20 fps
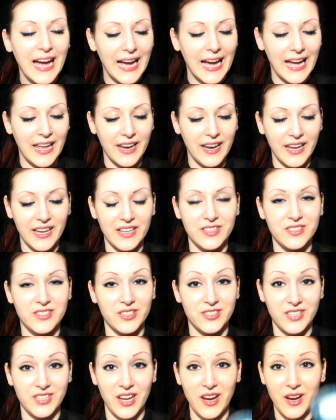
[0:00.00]
and it's a
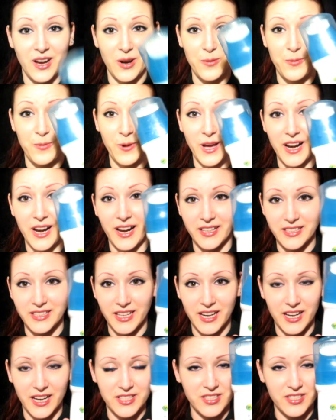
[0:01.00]
skincare product,
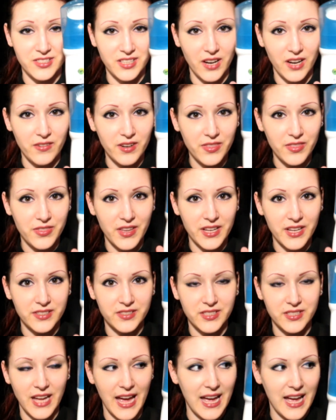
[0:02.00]
and I discovered
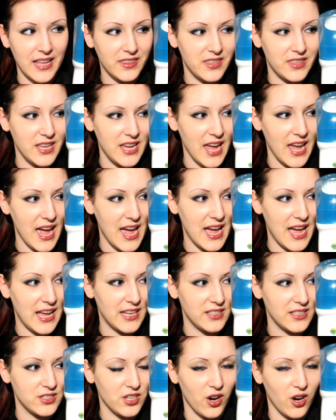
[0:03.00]
this at the
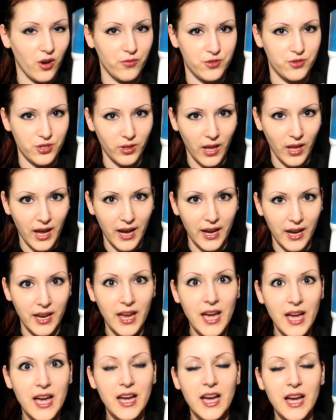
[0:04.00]
end of July
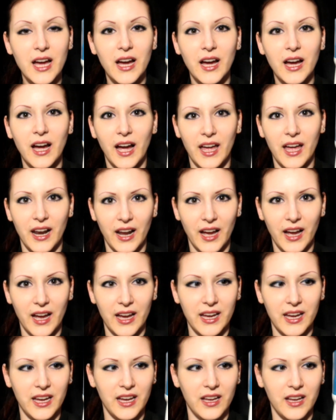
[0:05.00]
and
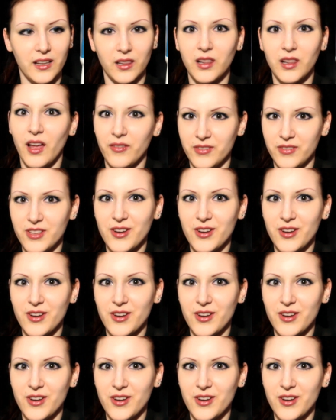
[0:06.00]
I loved